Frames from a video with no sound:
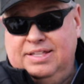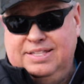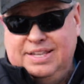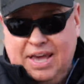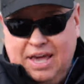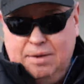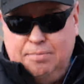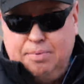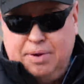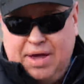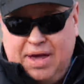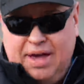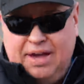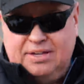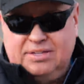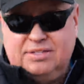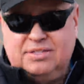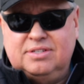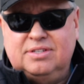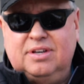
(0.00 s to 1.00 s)
day
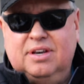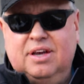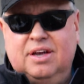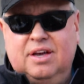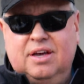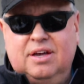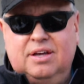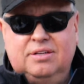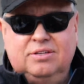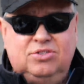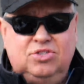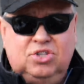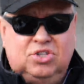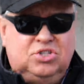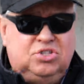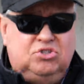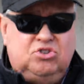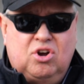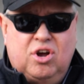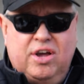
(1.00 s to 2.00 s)
pass and
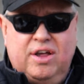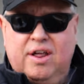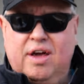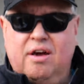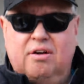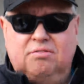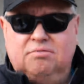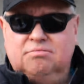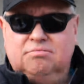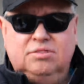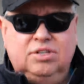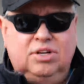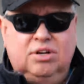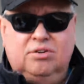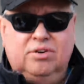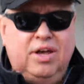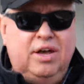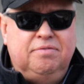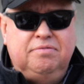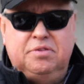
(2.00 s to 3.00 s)
just try it out. You
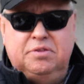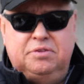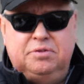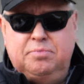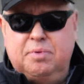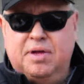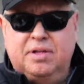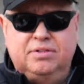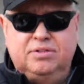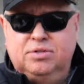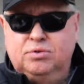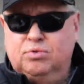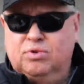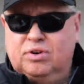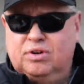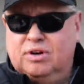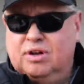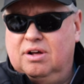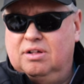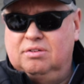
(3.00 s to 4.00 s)
don't have to spend
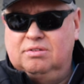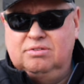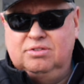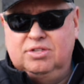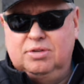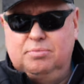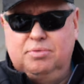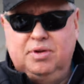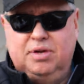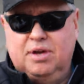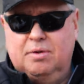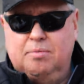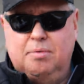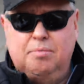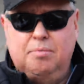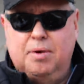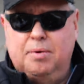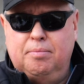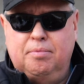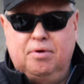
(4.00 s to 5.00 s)
$200 to become a
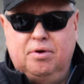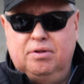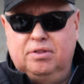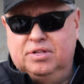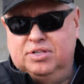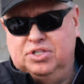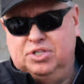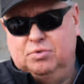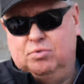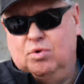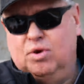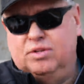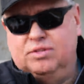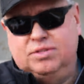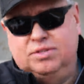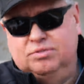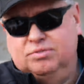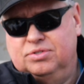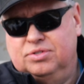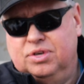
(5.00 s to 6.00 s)
member unless you want
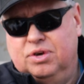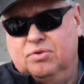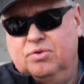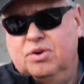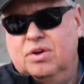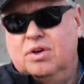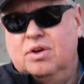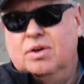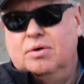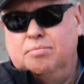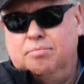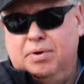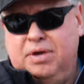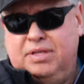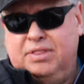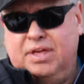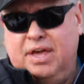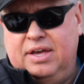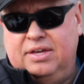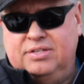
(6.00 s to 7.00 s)
to. So
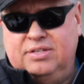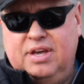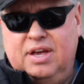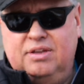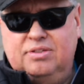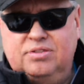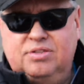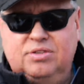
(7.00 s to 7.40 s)
big thanks out